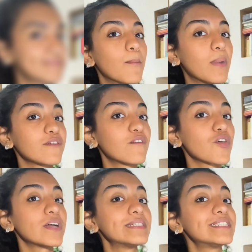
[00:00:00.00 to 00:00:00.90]
My
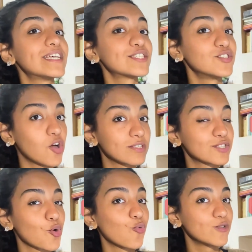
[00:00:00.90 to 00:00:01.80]
father does not
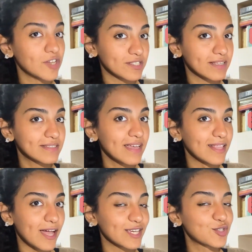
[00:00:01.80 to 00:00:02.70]
or doesn't
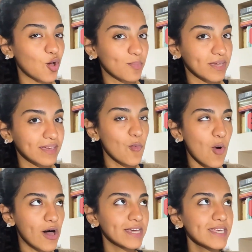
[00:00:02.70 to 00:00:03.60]
like shopping.
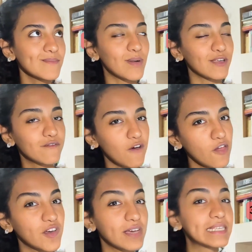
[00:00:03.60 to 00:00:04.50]
Why? My
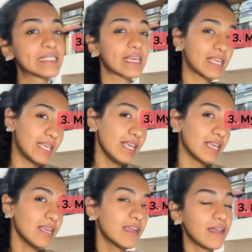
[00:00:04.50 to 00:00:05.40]
father is a
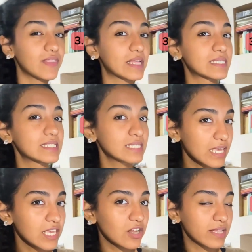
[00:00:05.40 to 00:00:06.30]
he, that's a
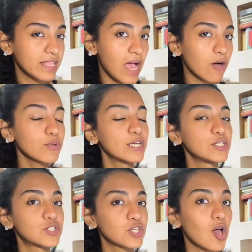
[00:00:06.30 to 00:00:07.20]
singular noun,
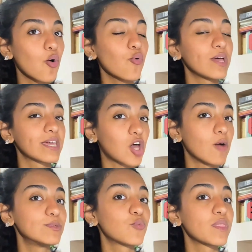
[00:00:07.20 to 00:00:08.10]
so it
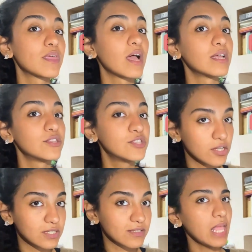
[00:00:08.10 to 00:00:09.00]
comes with
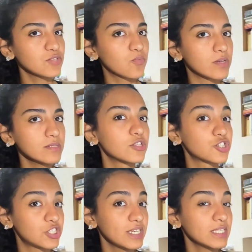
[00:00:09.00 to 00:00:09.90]
does. Last one, the
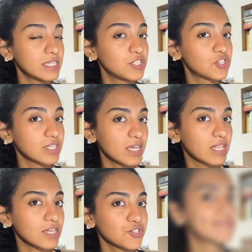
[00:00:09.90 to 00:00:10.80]
she teaches
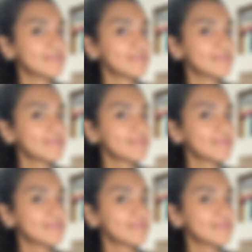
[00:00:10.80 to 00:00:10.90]
English.